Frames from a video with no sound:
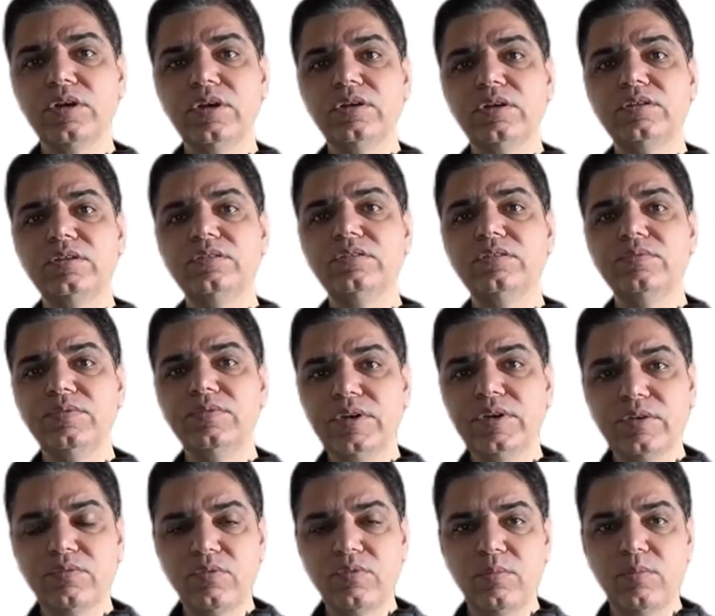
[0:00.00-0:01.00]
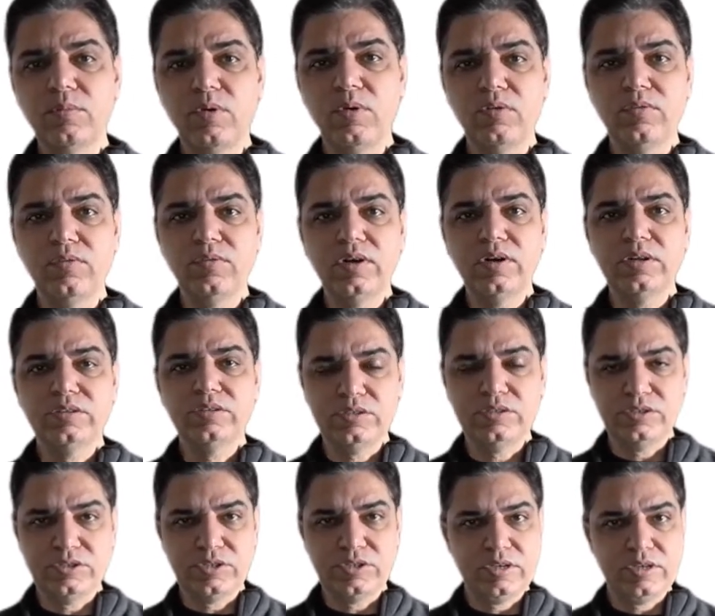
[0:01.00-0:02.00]
severe form of
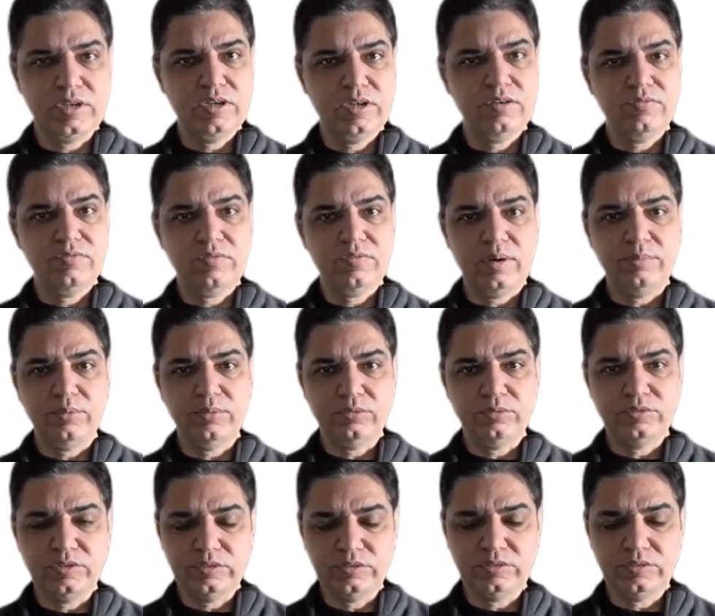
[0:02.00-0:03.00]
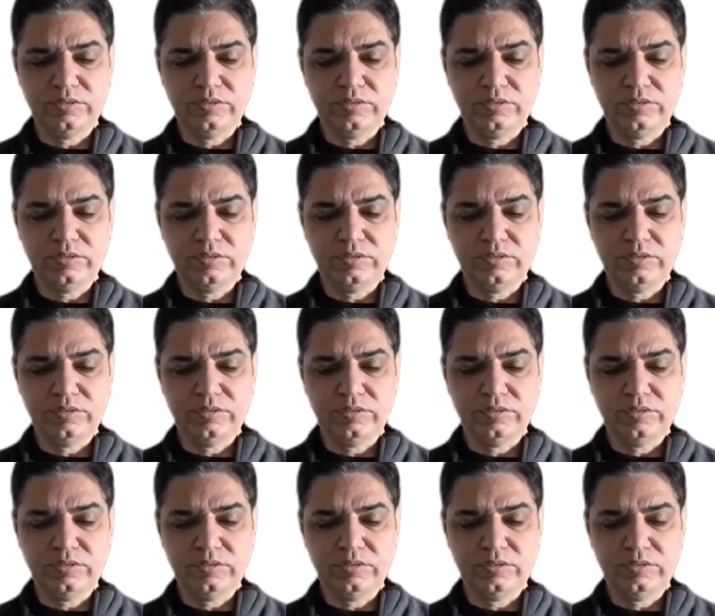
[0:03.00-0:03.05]
cystic fibrosis.